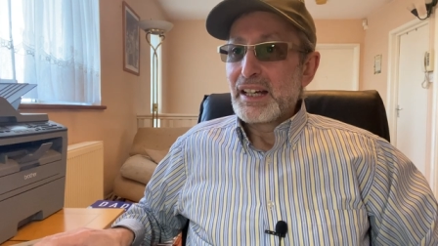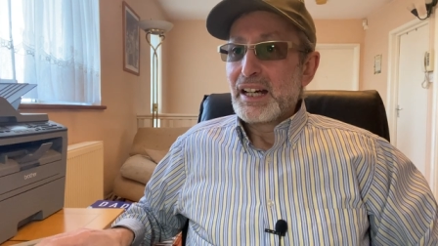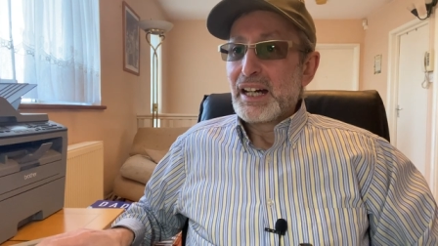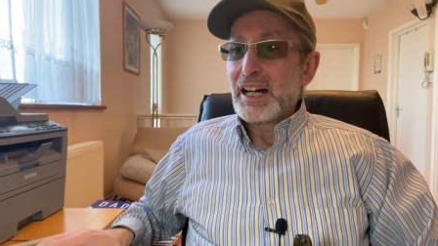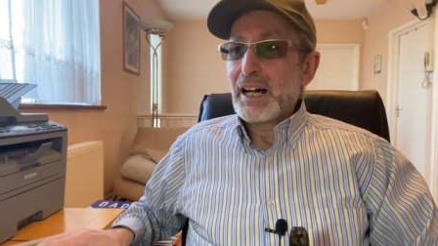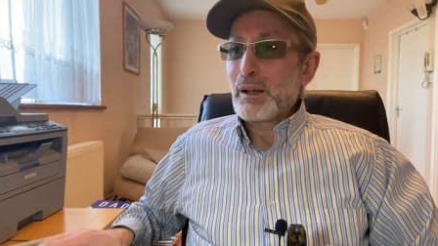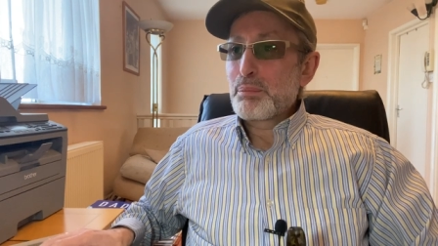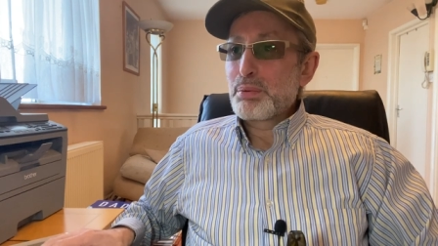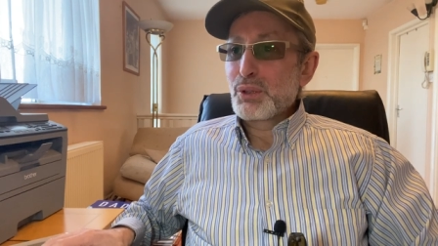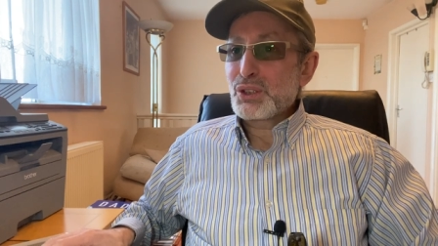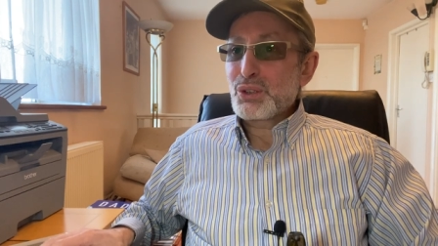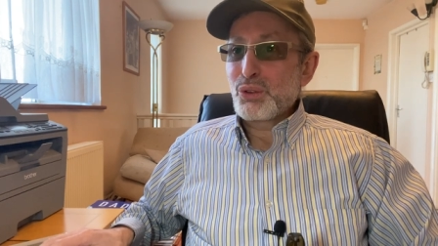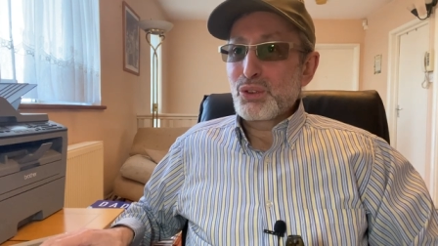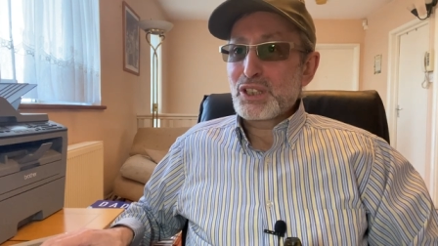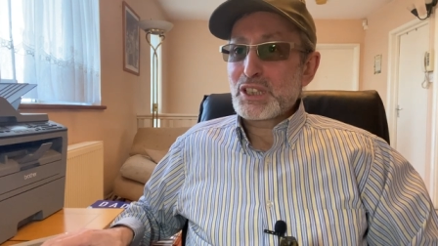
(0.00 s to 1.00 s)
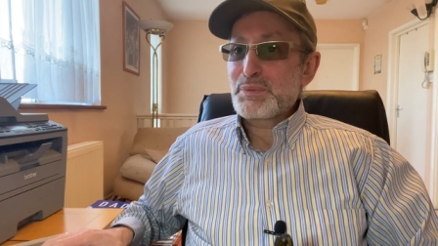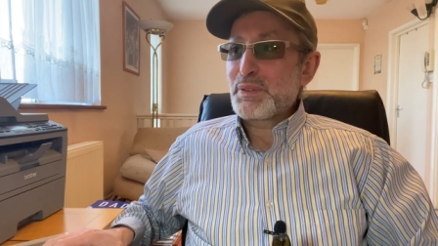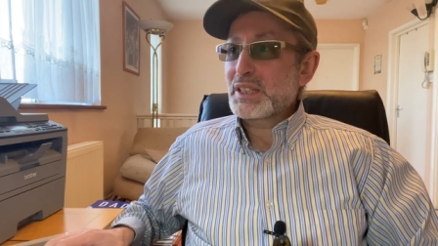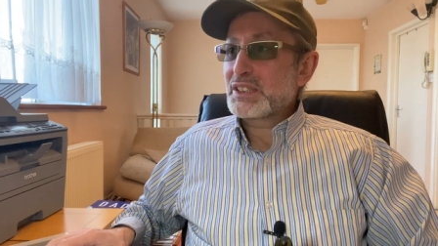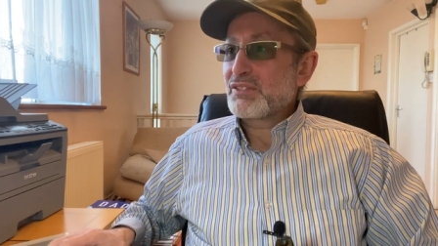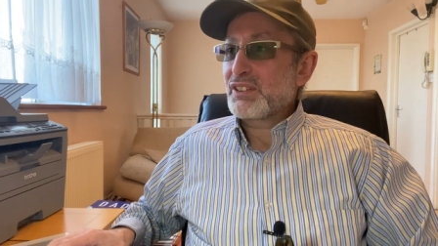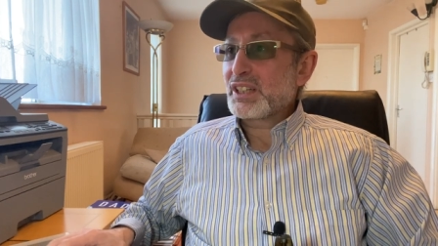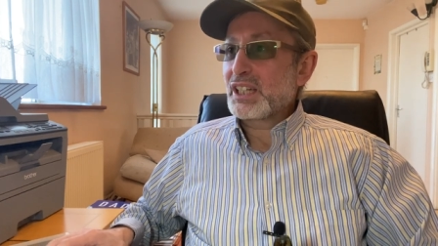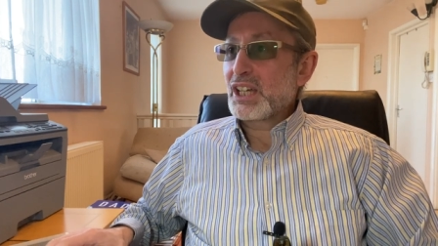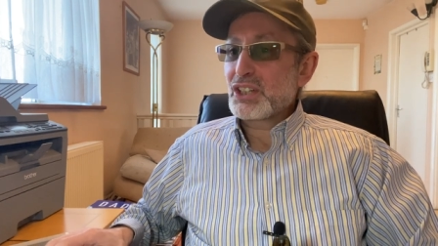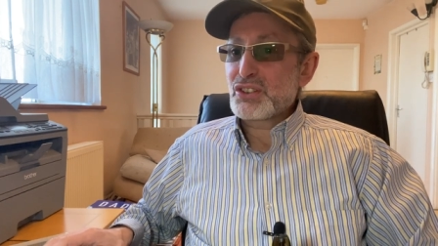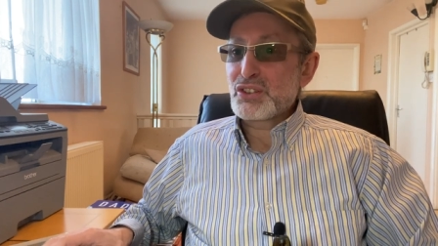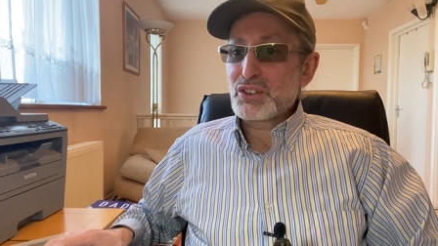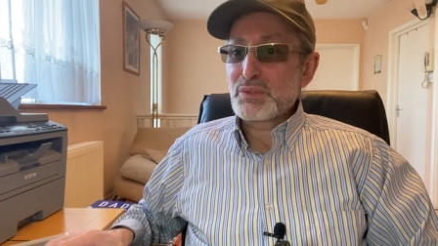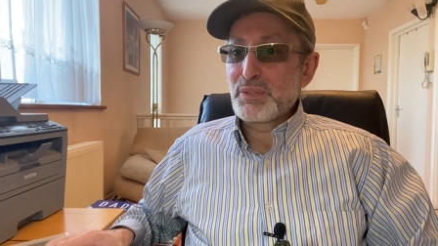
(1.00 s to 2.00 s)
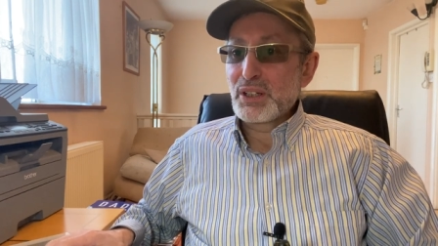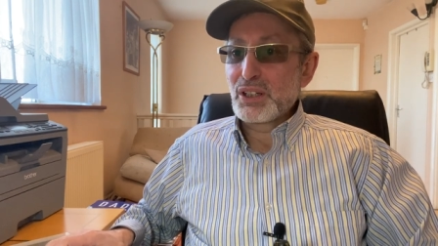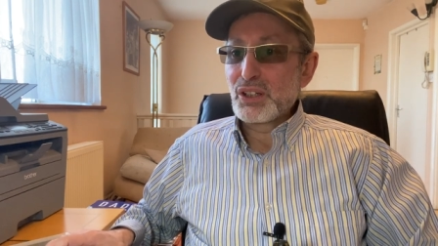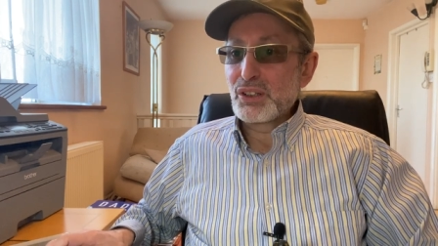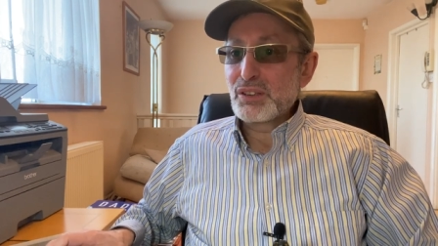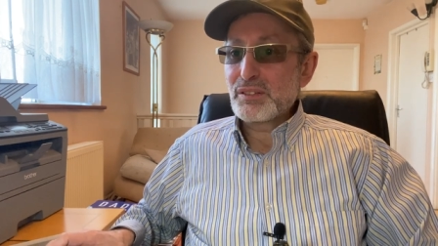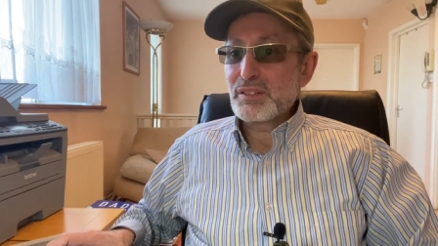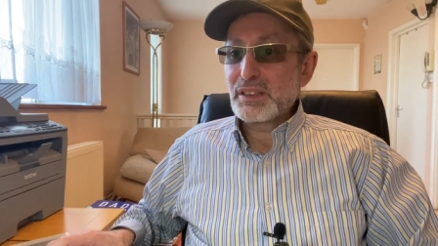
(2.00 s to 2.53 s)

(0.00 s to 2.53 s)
I'll put all the specifications below.